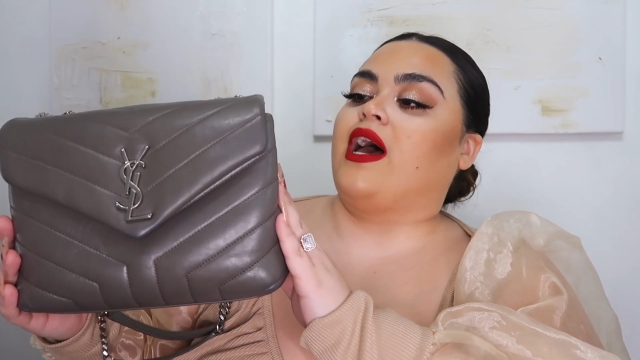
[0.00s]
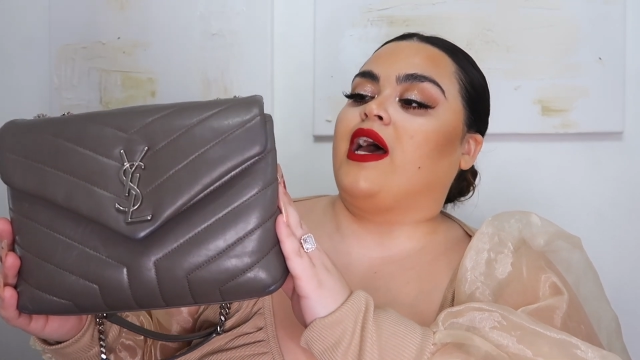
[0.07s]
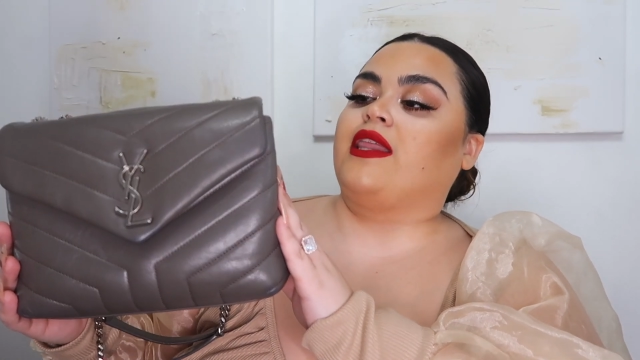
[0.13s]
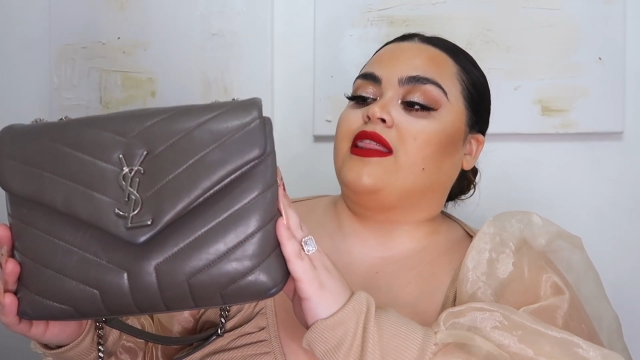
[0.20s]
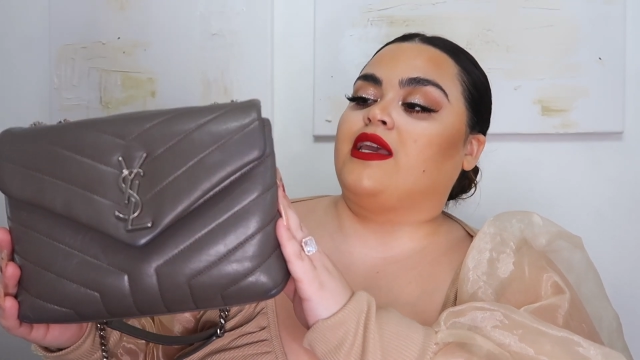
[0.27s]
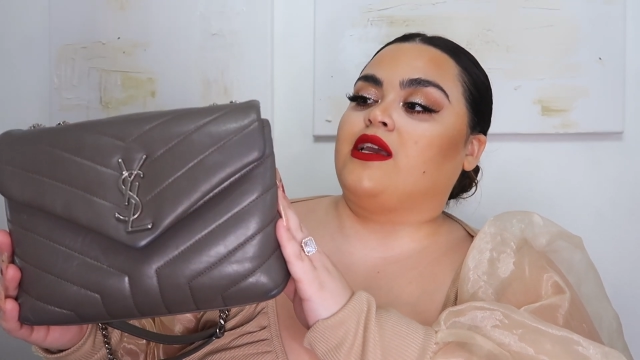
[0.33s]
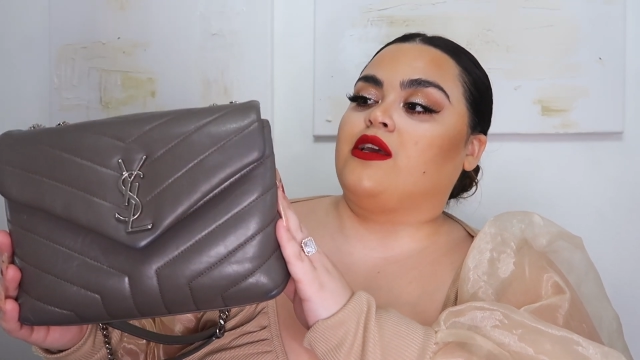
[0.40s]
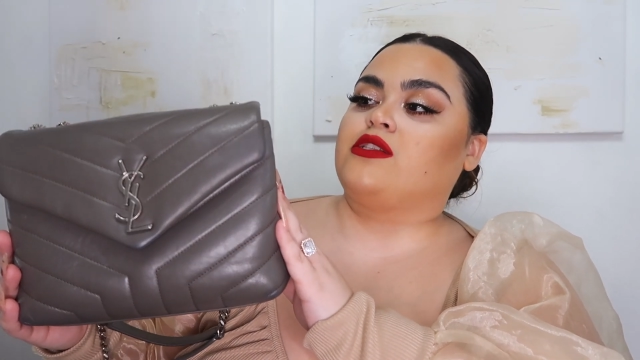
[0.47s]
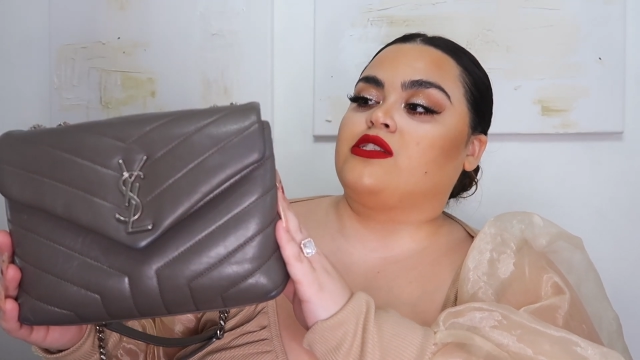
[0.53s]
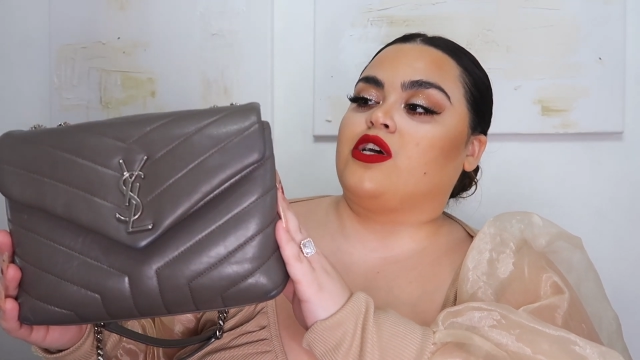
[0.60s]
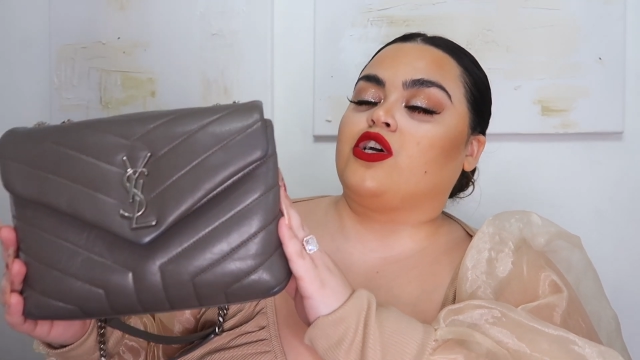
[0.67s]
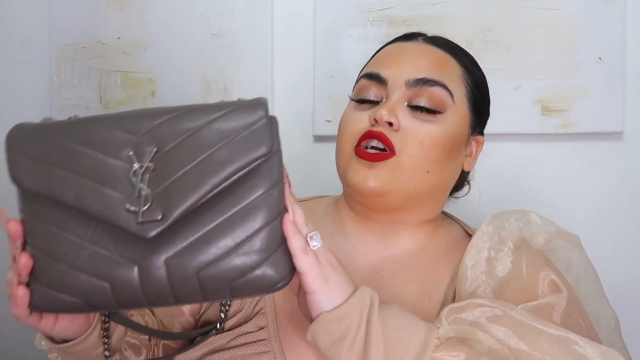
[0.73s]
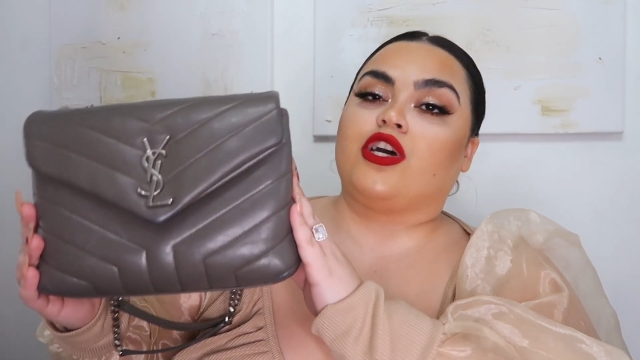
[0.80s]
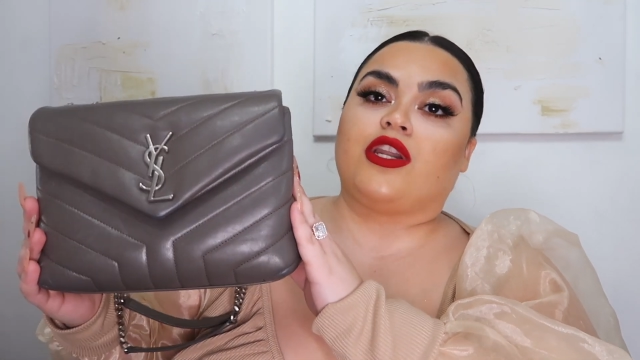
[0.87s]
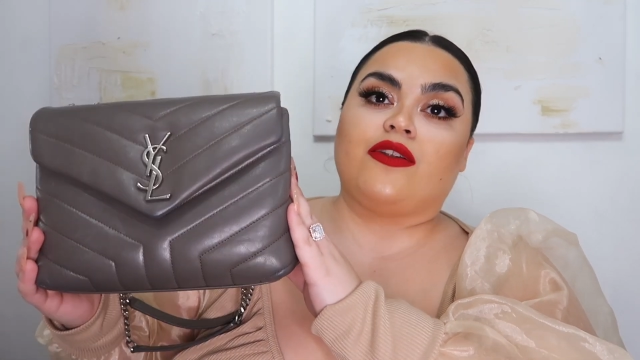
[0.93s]
I think it's
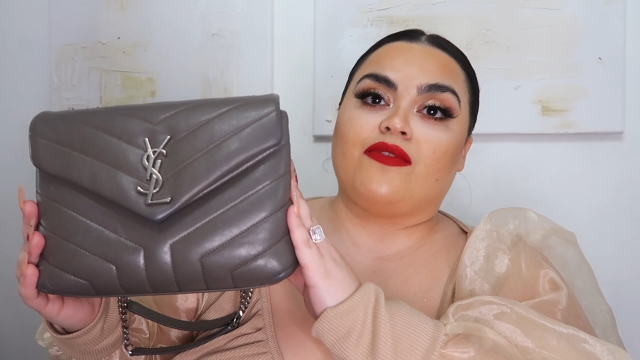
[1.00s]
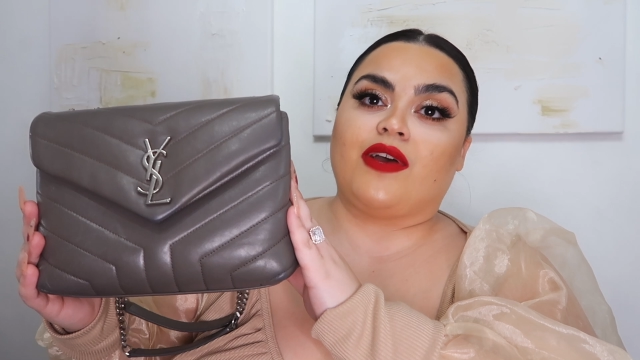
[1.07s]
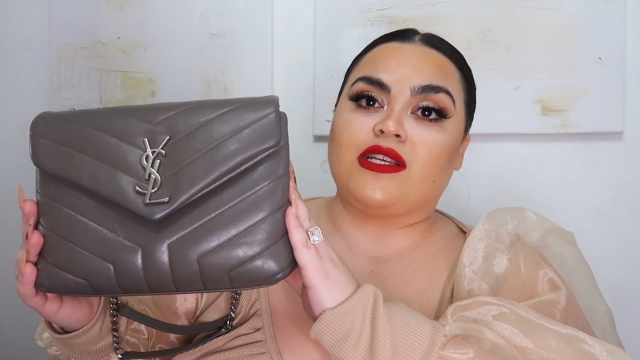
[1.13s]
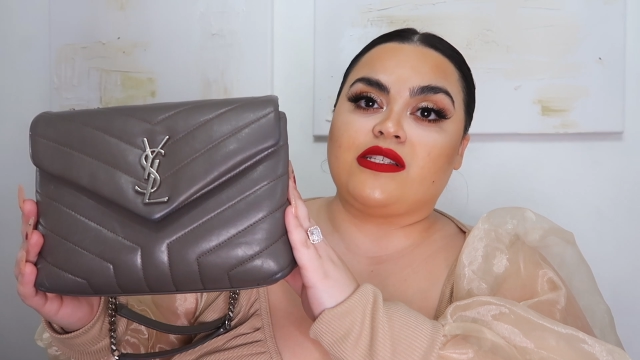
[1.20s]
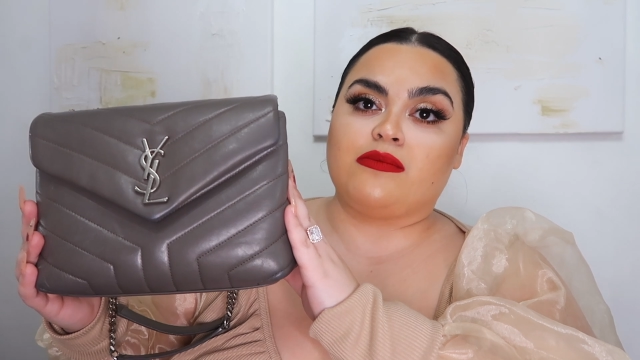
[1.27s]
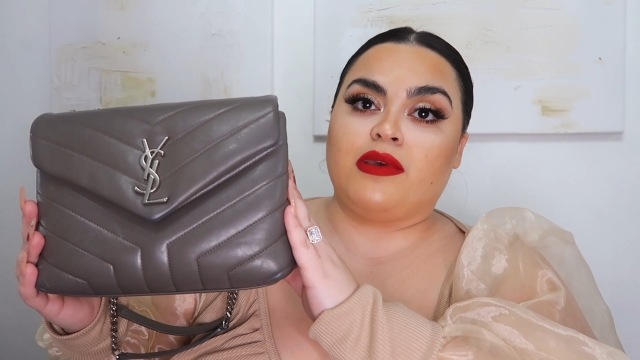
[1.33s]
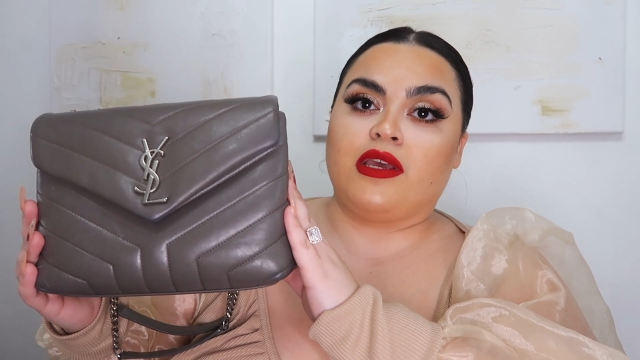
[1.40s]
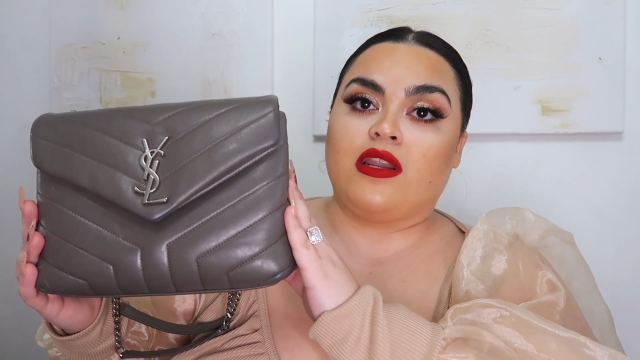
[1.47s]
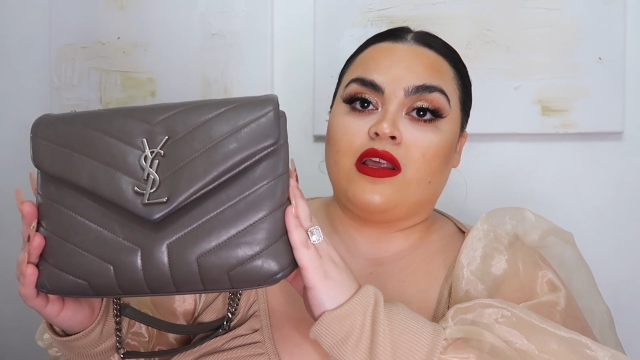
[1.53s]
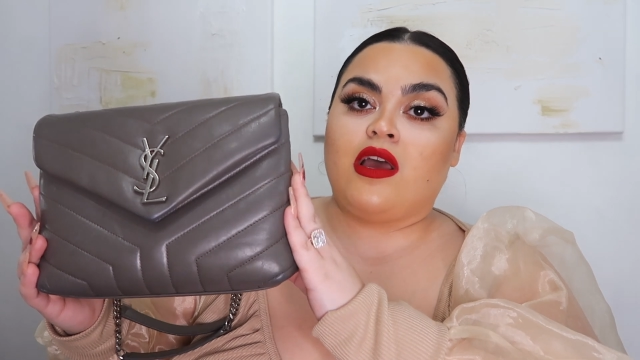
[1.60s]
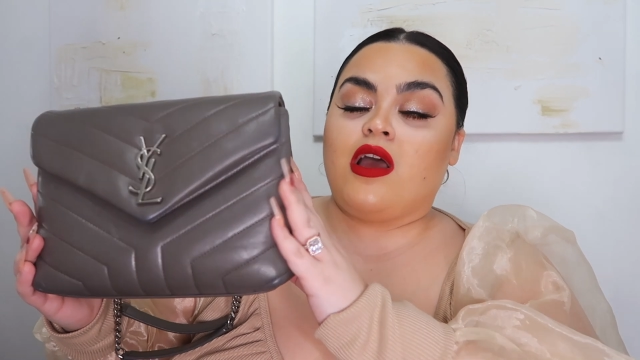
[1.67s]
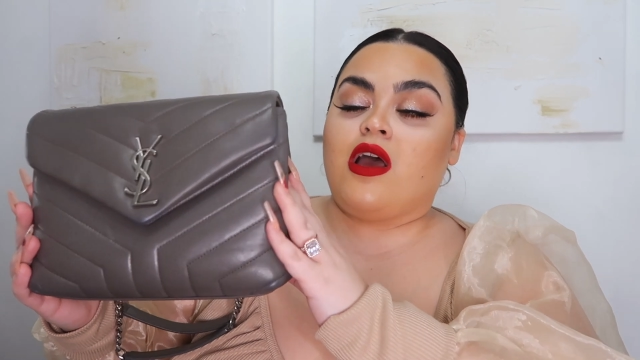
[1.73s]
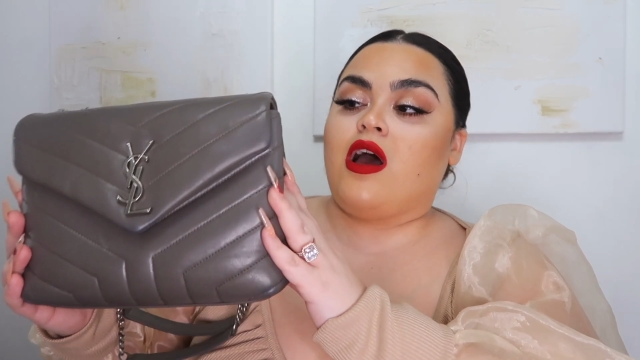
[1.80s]
a good investment.